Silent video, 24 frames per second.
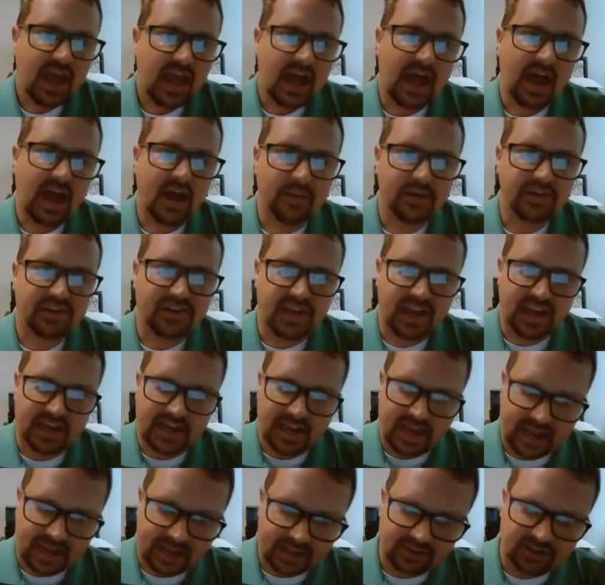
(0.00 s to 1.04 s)
I always say
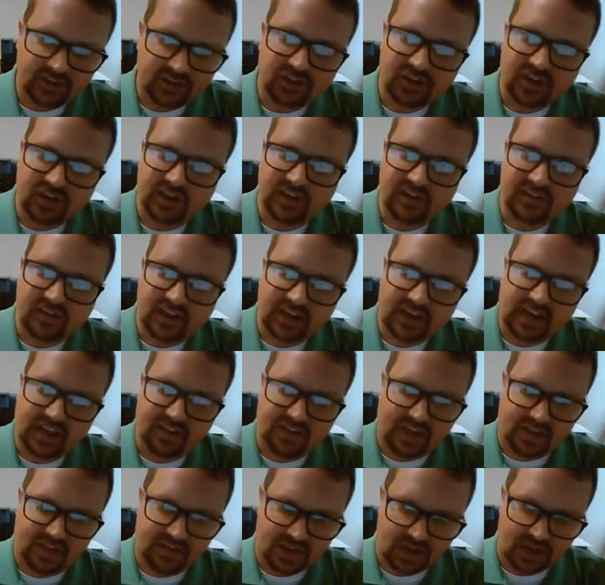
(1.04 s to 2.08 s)
an antigen is
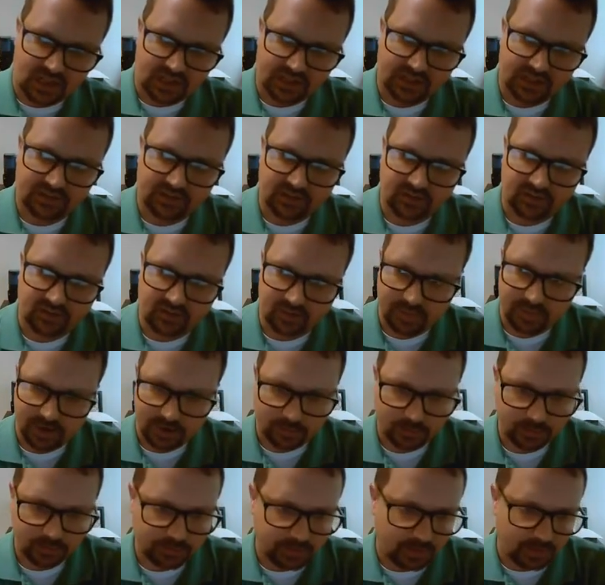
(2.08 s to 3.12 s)
anything that elicits immune
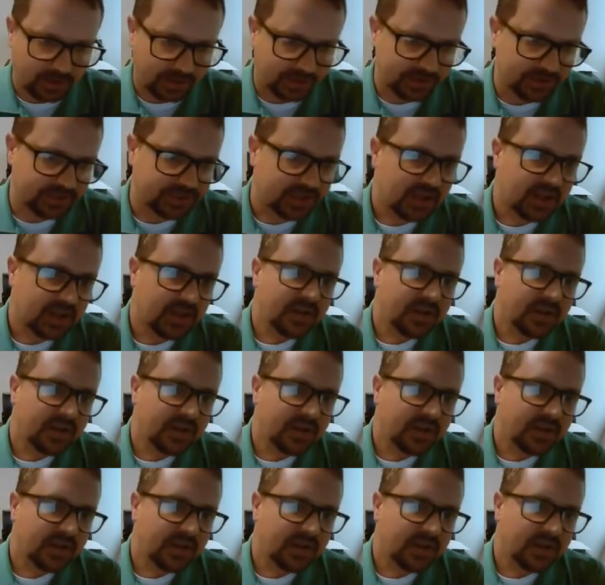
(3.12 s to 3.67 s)
response.